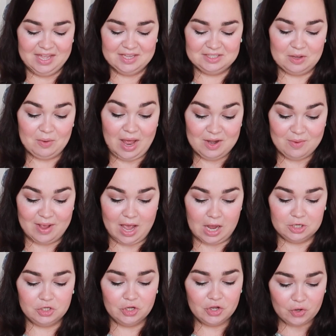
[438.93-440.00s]
So anyway,
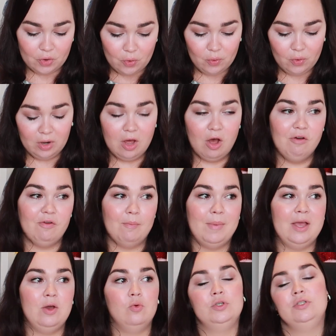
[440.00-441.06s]
I took all of
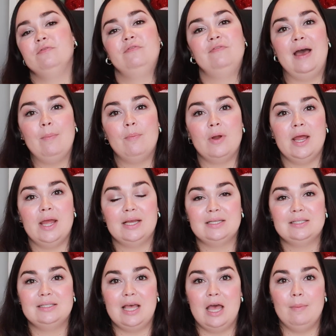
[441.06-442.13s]
my autumn
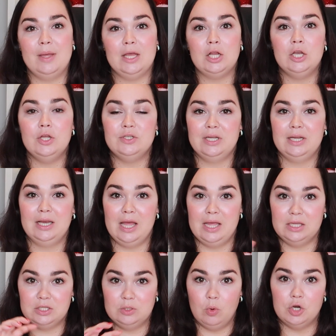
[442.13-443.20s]
fabrics, including
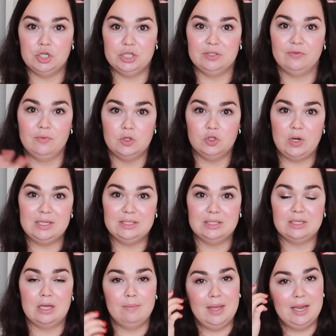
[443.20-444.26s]
like swatches from the
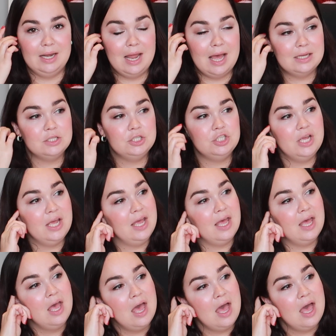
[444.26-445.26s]
dresses I made last year.